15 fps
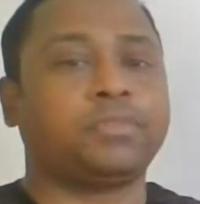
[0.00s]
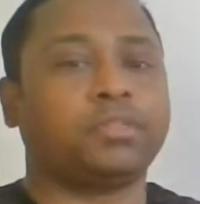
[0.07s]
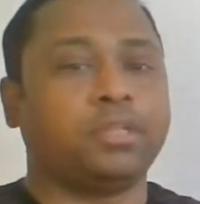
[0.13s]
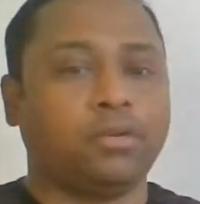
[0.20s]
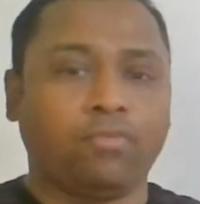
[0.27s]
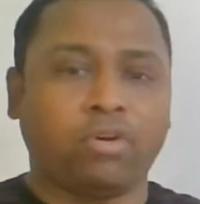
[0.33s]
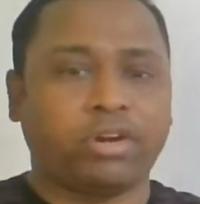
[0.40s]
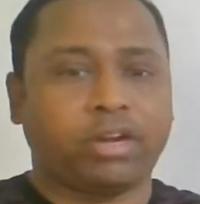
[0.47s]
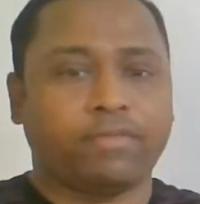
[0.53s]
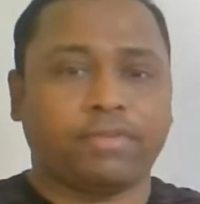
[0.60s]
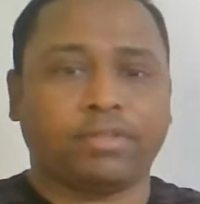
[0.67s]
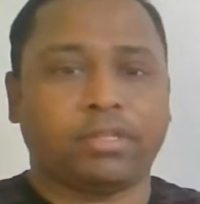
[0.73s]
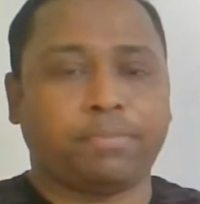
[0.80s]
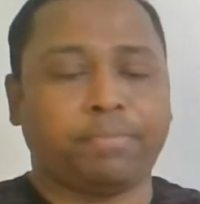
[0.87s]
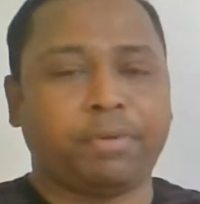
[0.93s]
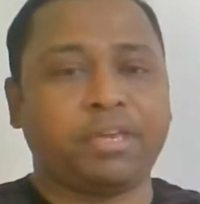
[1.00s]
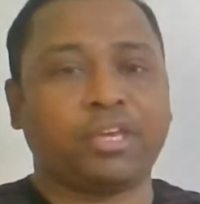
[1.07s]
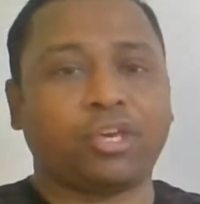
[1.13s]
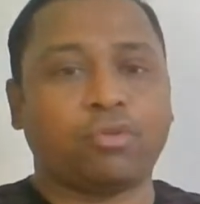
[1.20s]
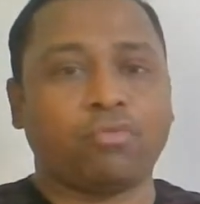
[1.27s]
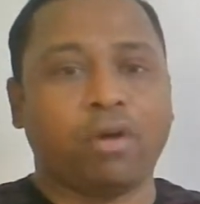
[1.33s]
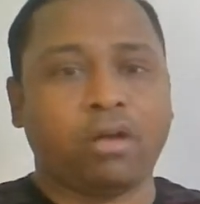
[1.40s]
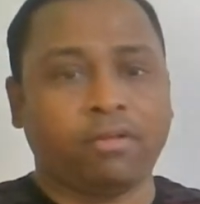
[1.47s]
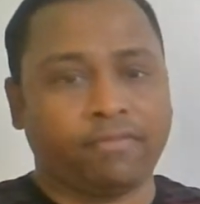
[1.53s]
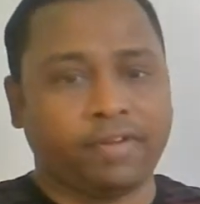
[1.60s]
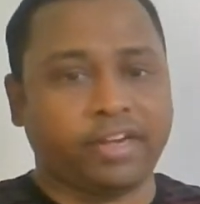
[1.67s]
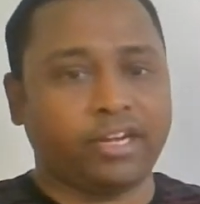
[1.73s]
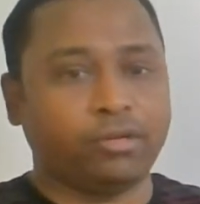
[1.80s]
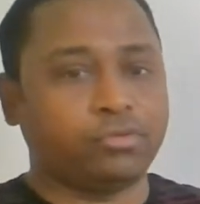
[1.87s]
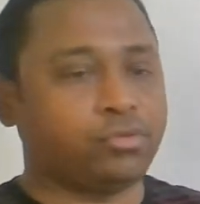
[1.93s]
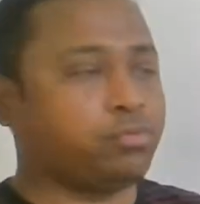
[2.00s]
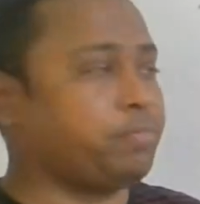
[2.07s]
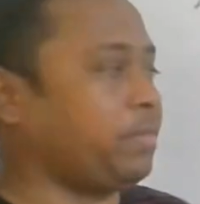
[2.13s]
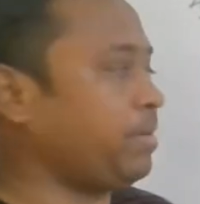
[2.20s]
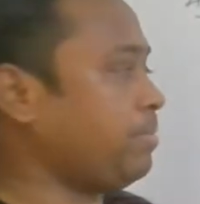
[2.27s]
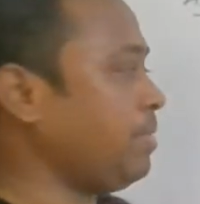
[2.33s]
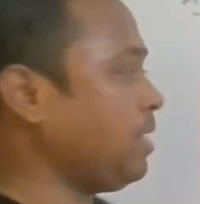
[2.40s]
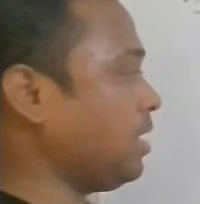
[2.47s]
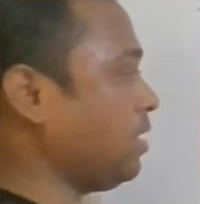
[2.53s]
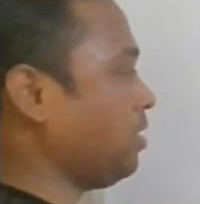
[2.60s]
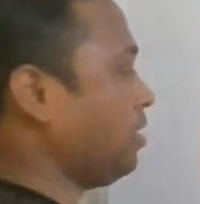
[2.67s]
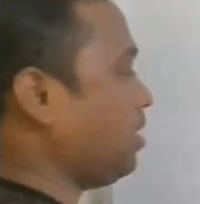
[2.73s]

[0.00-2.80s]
whatever the p, q, r values may be.